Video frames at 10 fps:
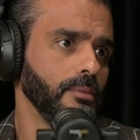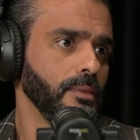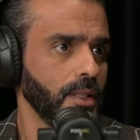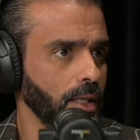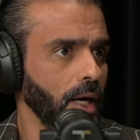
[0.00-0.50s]

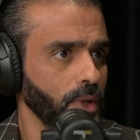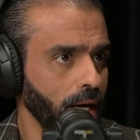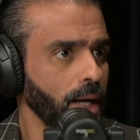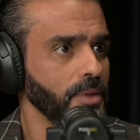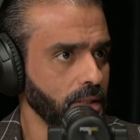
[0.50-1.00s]
this is how it
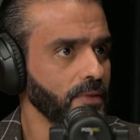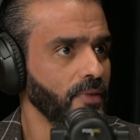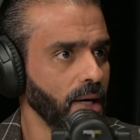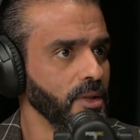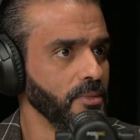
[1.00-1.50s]
happens in
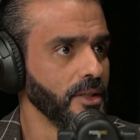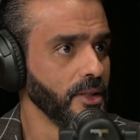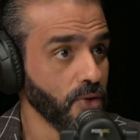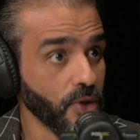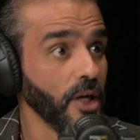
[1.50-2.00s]
a family
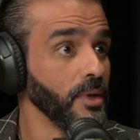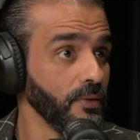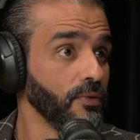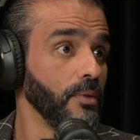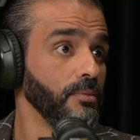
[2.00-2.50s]
business. You're coming
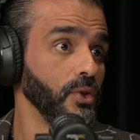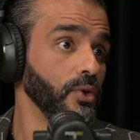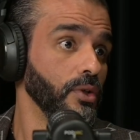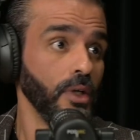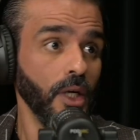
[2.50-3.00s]
from
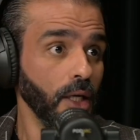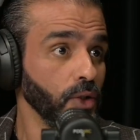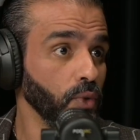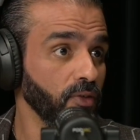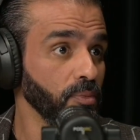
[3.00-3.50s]
your
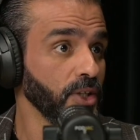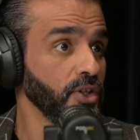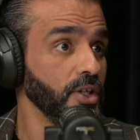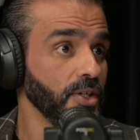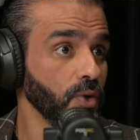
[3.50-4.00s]
12
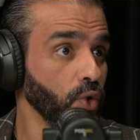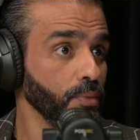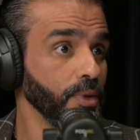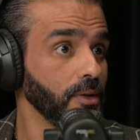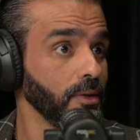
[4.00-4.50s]
plus years in
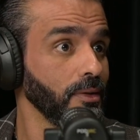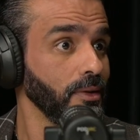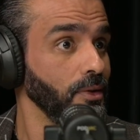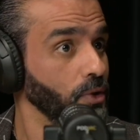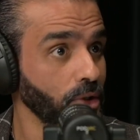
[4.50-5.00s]
corporate.
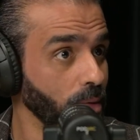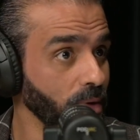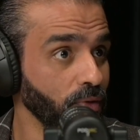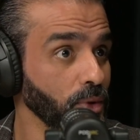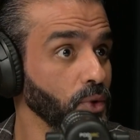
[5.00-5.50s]
You're
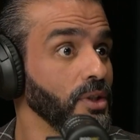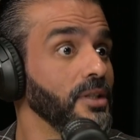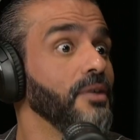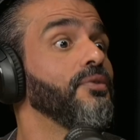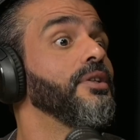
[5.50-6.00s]
coming from a totally
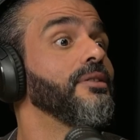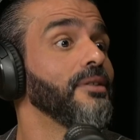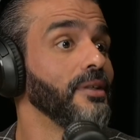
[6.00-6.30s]
different